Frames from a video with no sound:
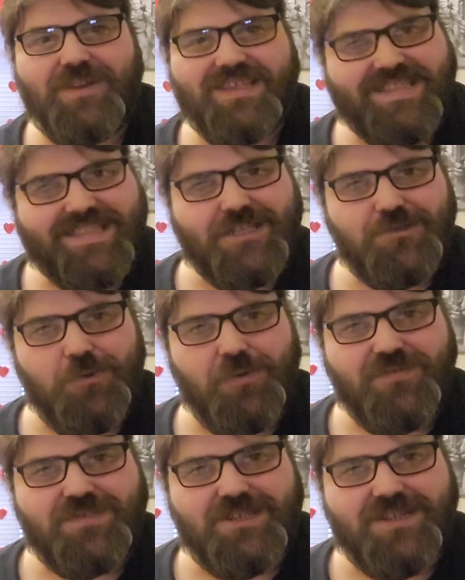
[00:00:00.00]
And I think that's what
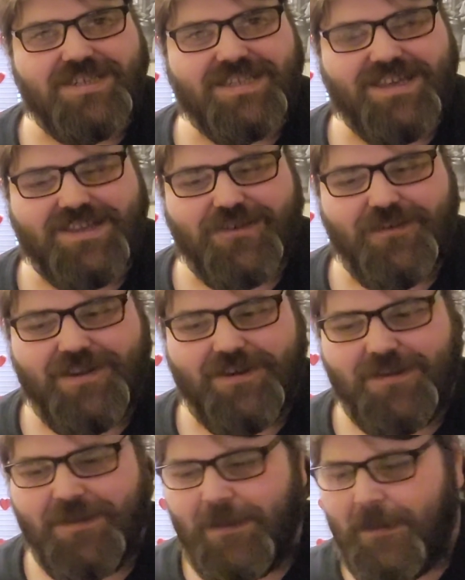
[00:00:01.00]
we're starting to get going
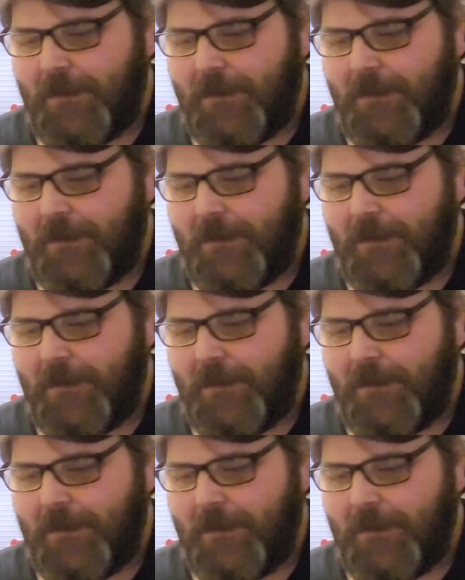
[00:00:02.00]
on.